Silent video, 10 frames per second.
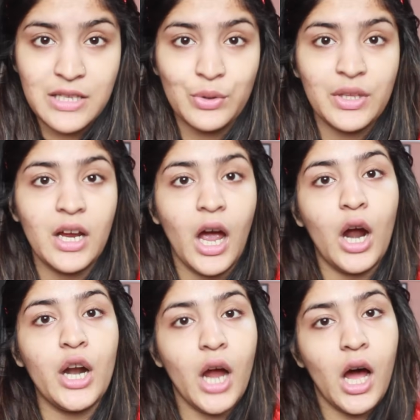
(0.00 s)
so there
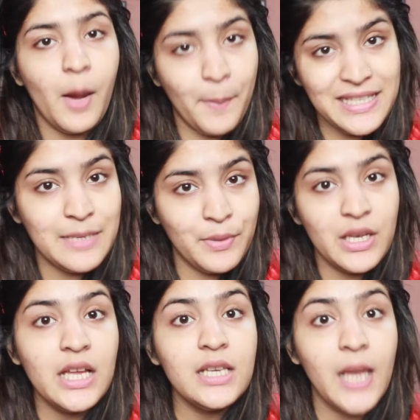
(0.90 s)
are
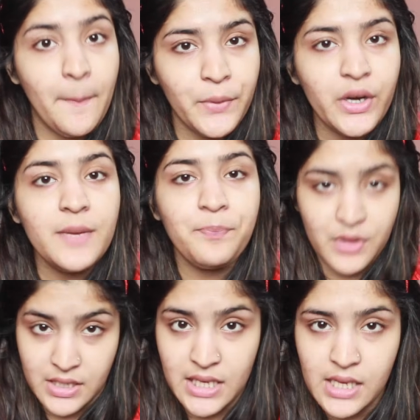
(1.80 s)
multiple in number,
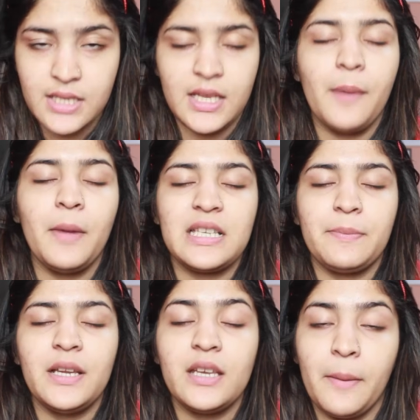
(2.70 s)
the cysts are
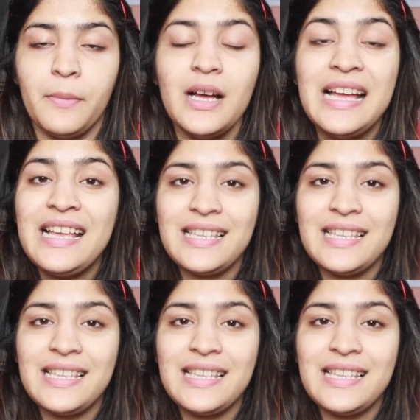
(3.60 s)
multiple in number.